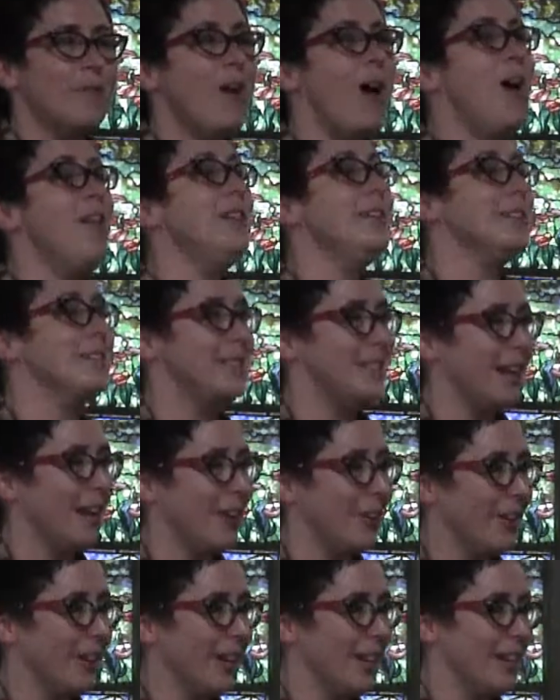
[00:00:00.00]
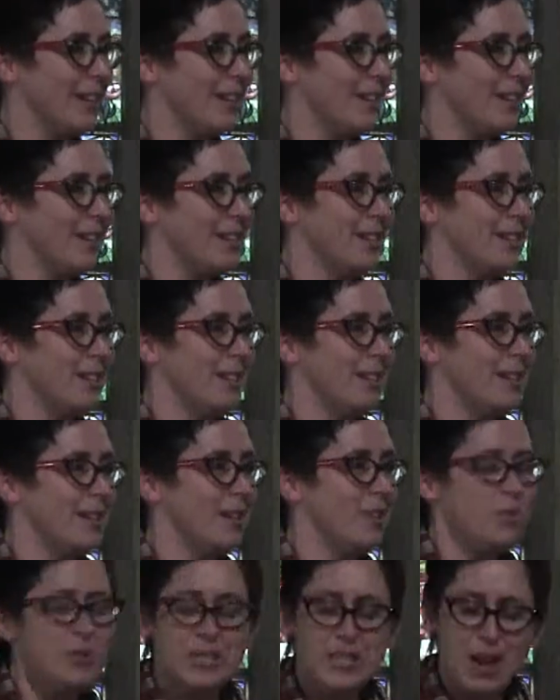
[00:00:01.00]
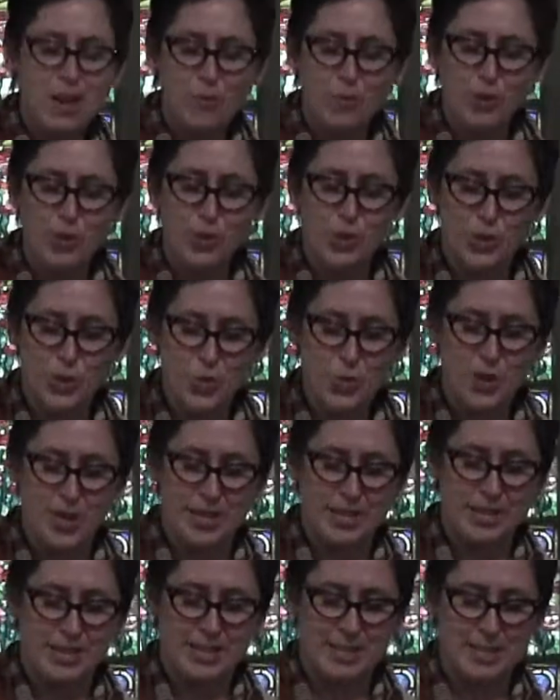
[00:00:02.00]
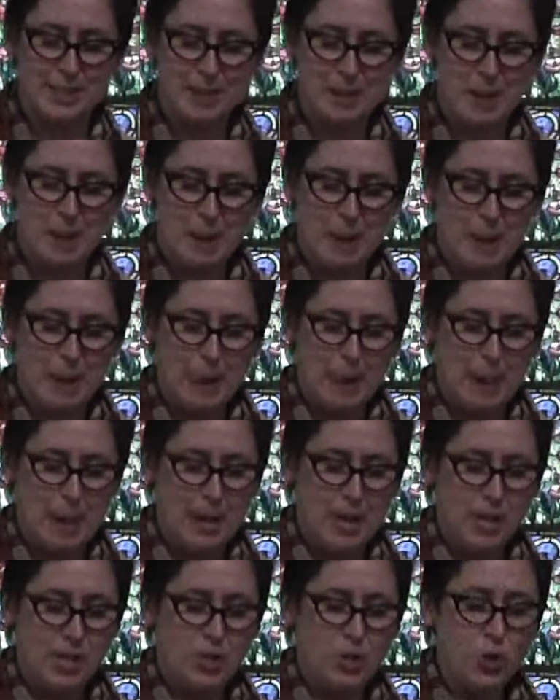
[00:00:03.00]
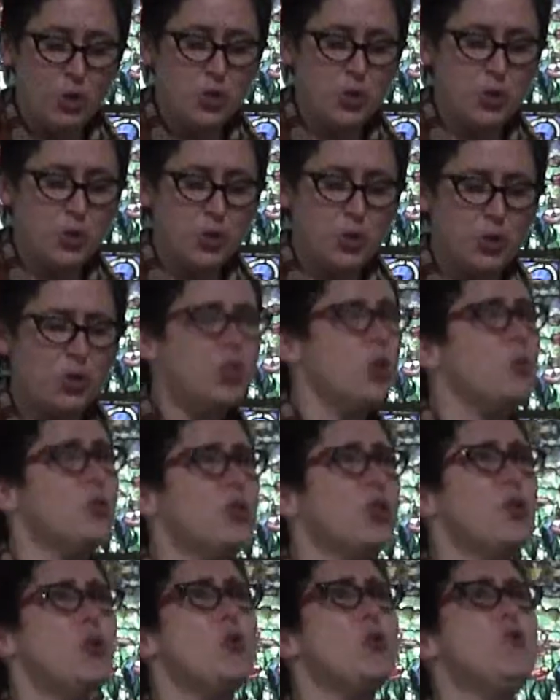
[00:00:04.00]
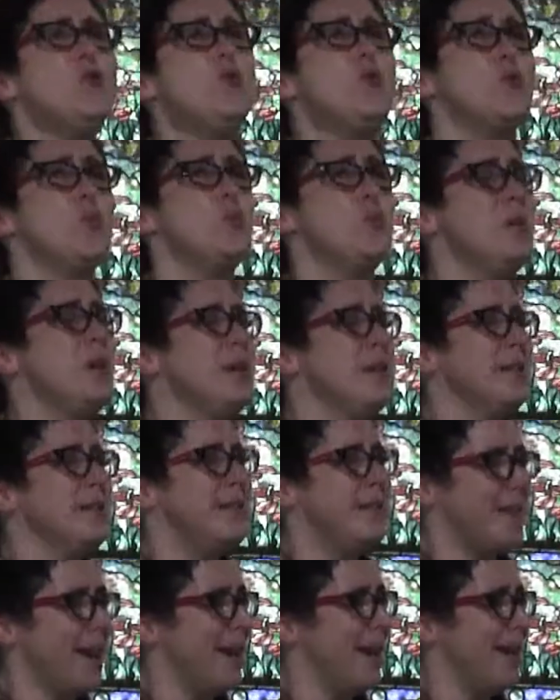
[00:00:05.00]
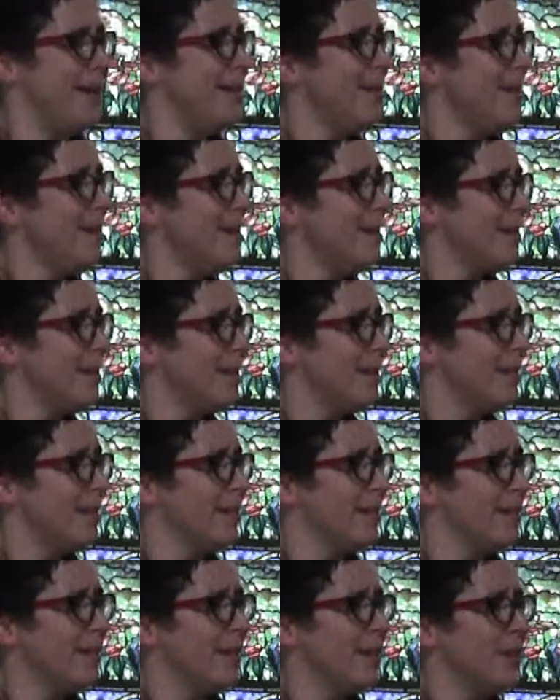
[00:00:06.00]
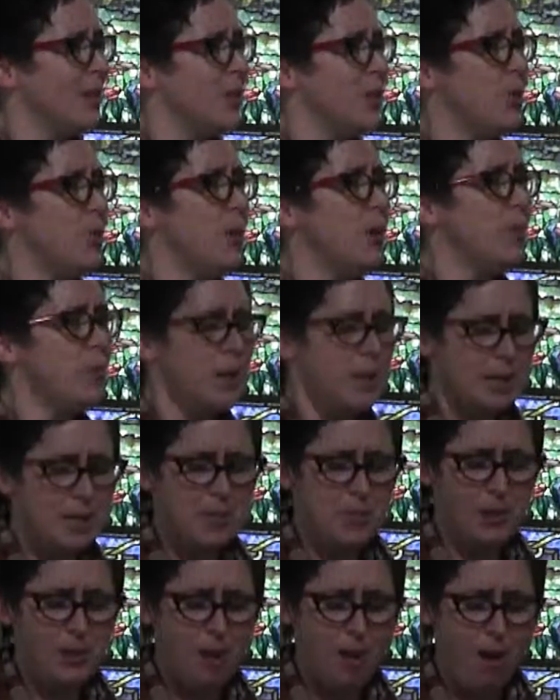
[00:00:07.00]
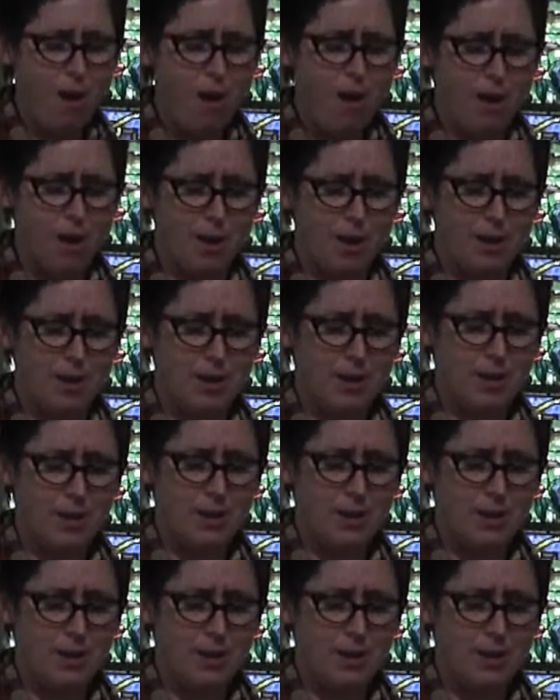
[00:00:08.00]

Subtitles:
voluntary. It was never a choice. So to whom, then, Do we really belong